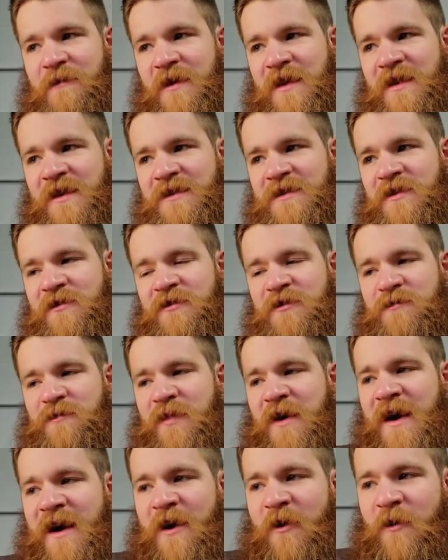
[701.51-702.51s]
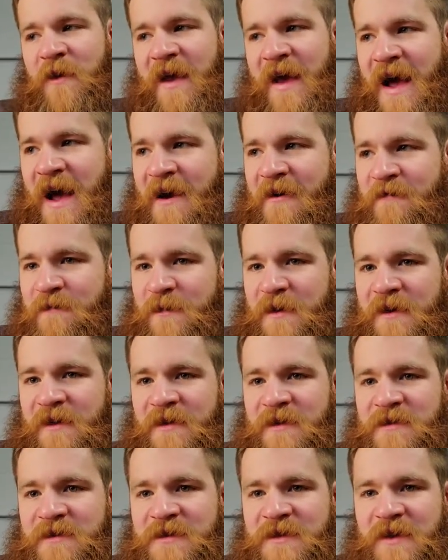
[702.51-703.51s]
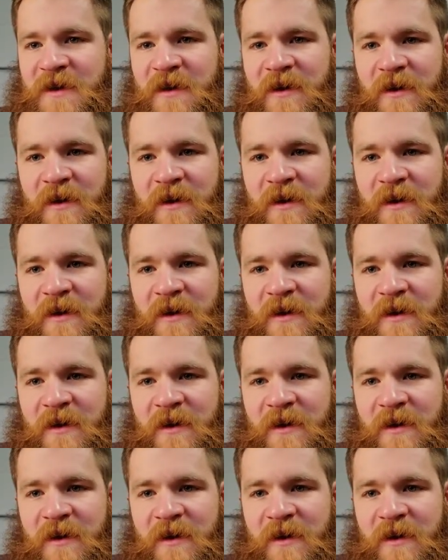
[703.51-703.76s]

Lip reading: in this huge pile we have because